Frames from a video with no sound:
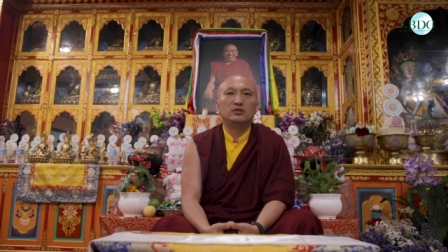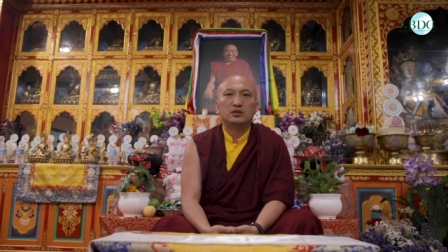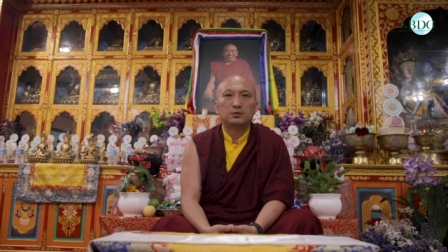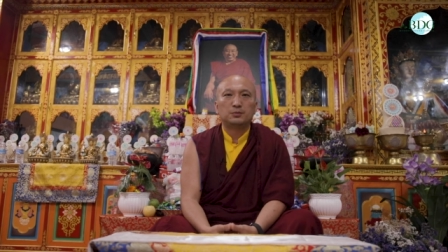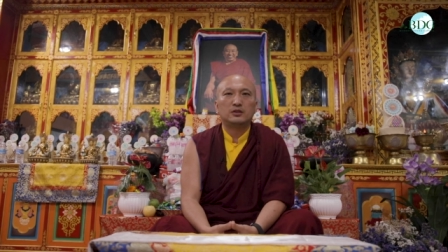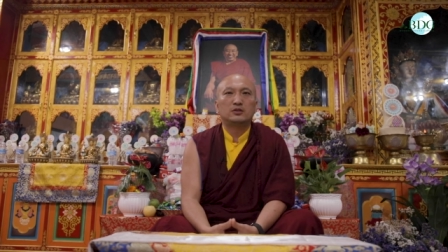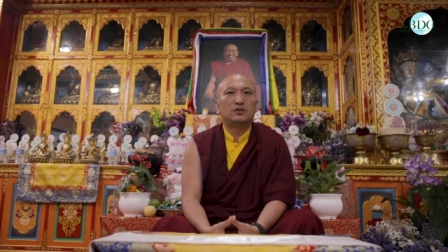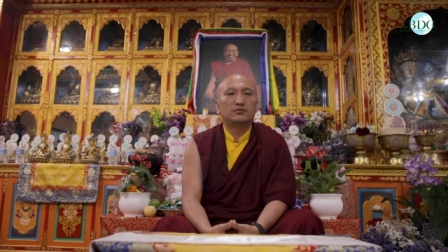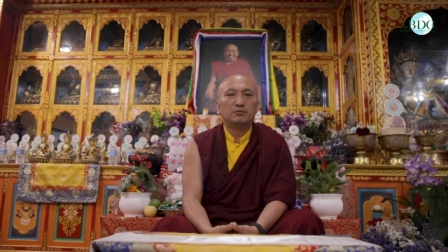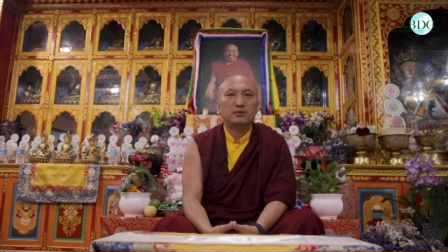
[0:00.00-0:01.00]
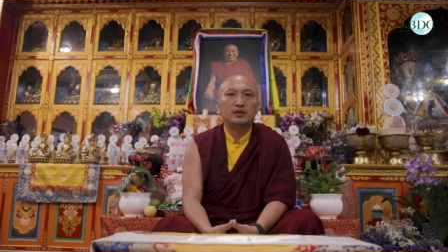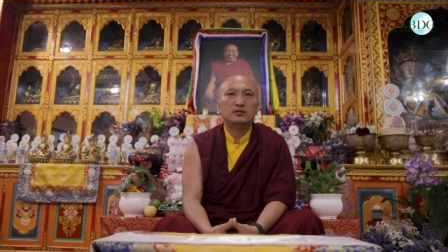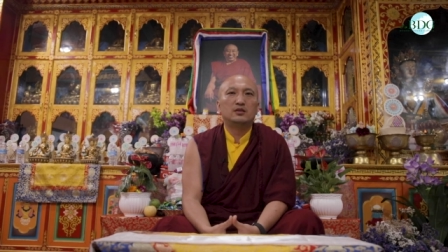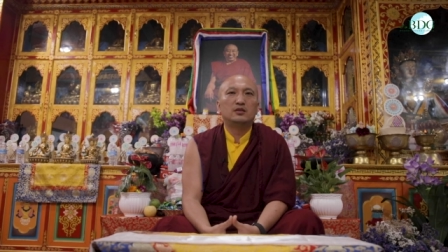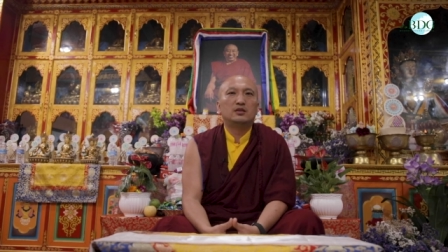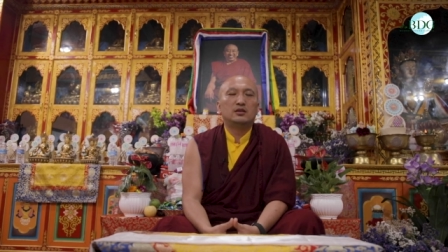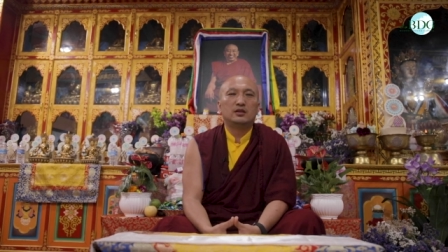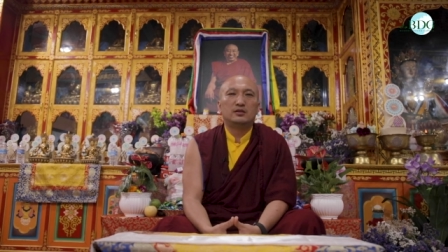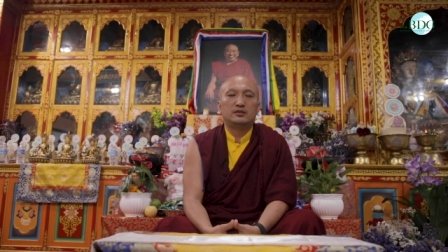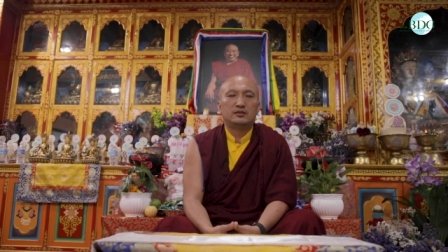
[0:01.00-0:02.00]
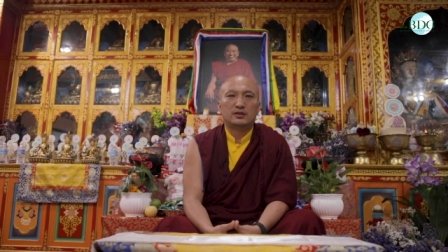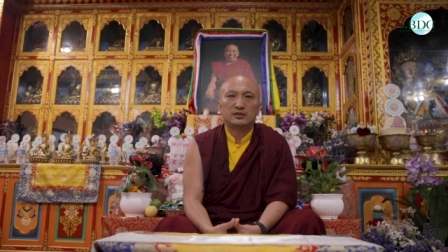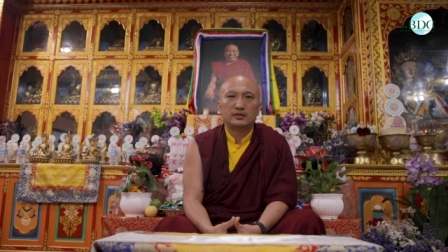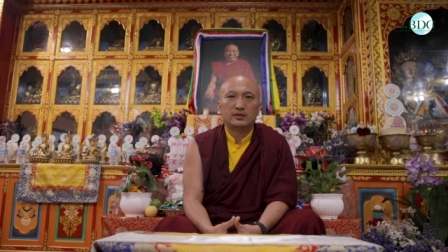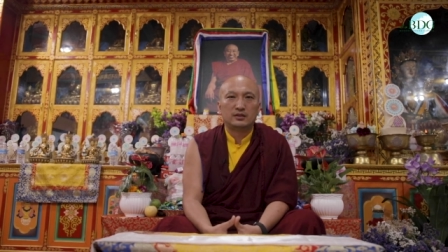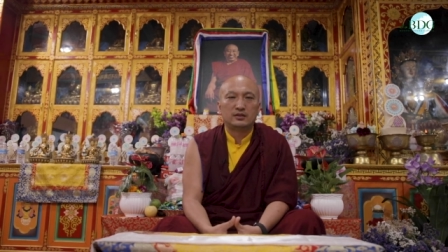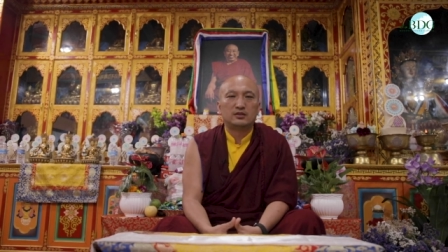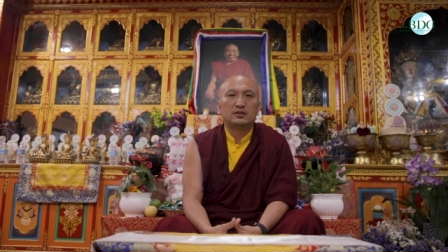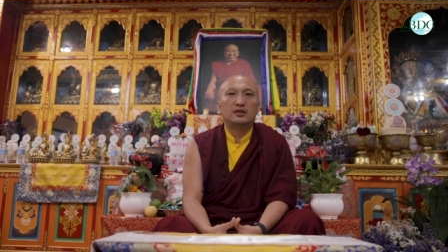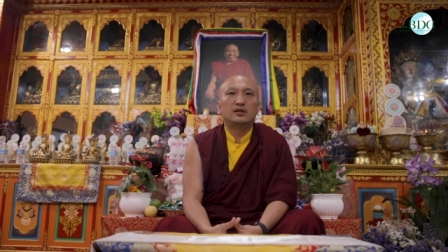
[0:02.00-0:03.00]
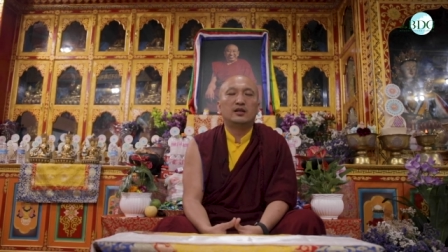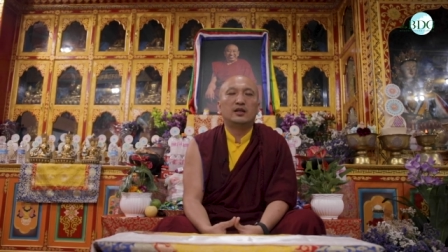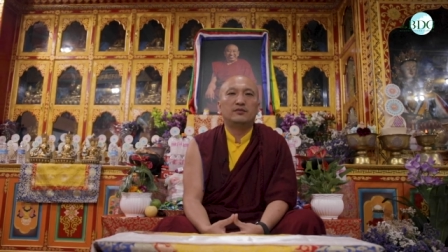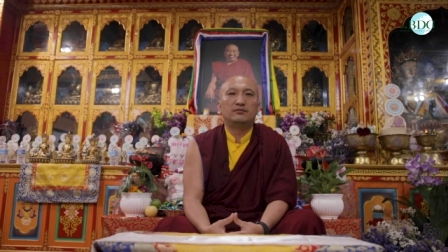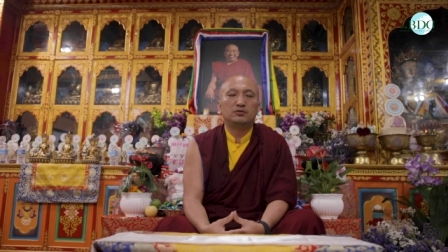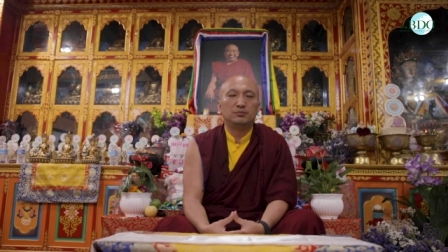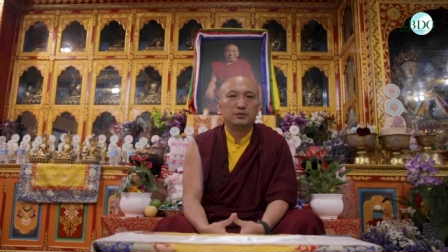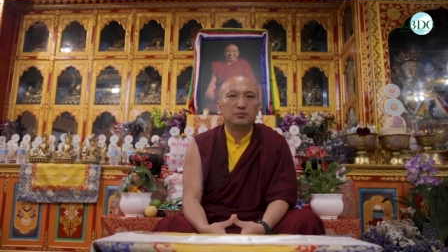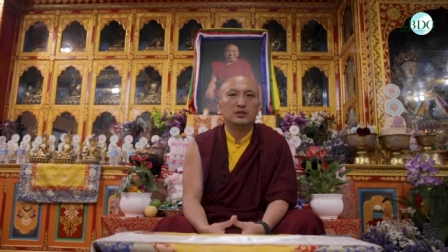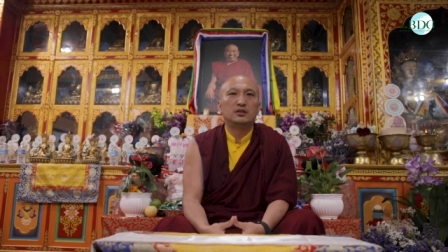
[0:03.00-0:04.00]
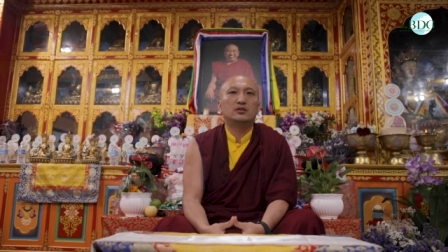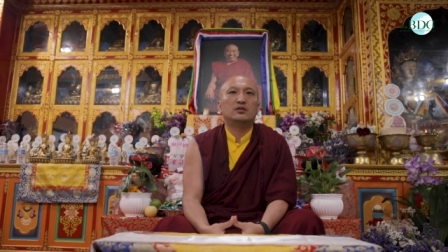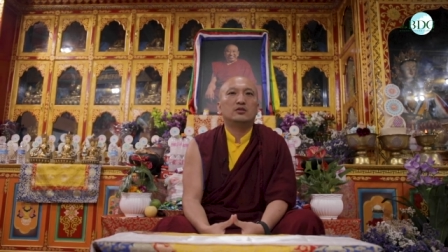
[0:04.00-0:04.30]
or the speech of the mind, it doesn't necessarily have to be me